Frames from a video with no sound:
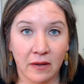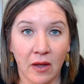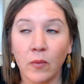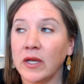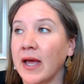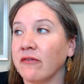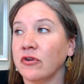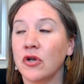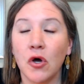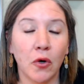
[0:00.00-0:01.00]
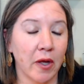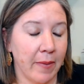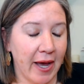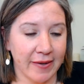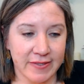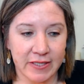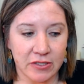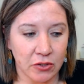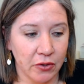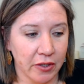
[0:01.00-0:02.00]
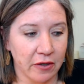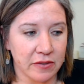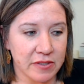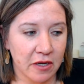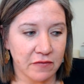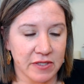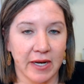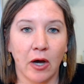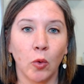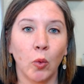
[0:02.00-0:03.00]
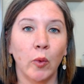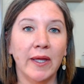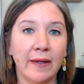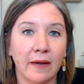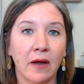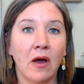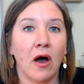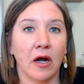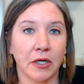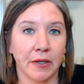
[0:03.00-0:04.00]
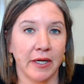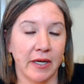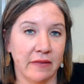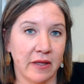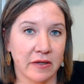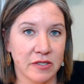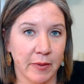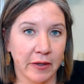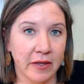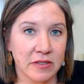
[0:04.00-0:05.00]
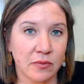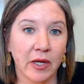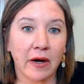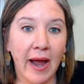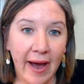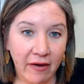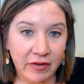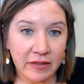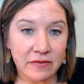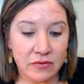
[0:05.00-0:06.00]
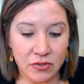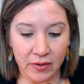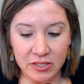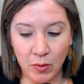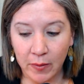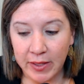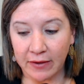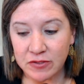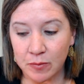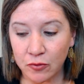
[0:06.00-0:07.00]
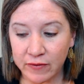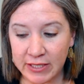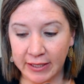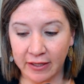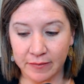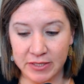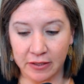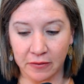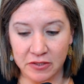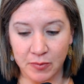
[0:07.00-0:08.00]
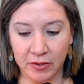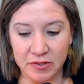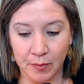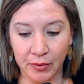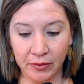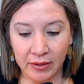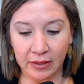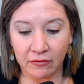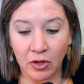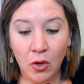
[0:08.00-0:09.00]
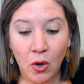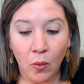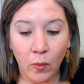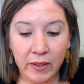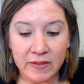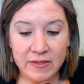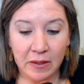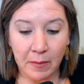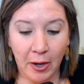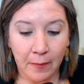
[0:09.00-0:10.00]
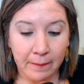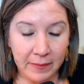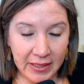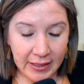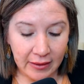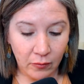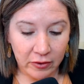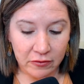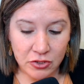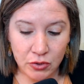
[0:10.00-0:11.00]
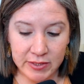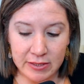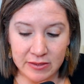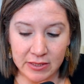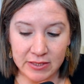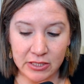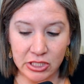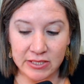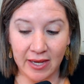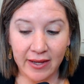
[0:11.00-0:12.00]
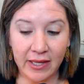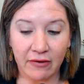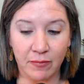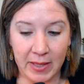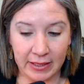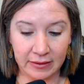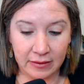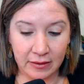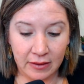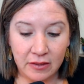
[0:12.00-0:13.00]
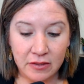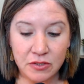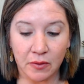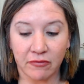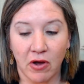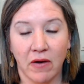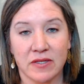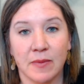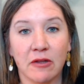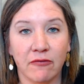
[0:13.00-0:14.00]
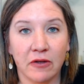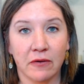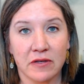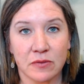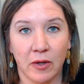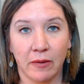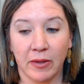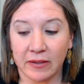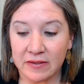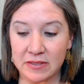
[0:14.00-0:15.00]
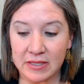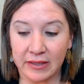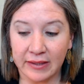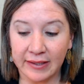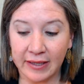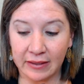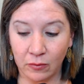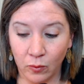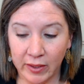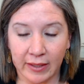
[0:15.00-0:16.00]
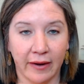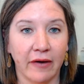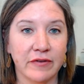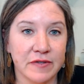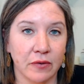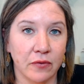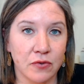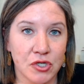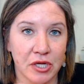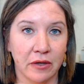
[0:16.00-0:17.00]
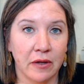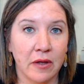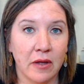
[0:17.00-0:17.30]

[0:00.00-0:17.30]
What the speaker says: And we have no capacity to look at ourselves and how we are creating the experience we are having. So that's why we have to move into camp take responsibility of, what is it about me? What are the choices and decisions I have made to have caused me to feel this way? Because then we can have a solution.